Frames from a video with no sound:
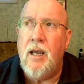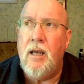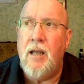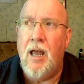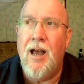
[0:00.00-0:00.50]

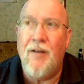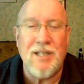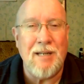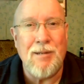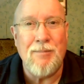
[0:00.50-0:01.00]
And
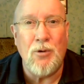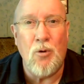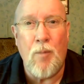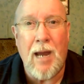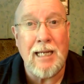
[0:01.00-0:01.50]
I've seen
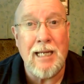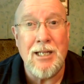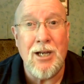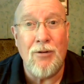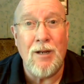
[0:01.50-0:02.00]
people go back in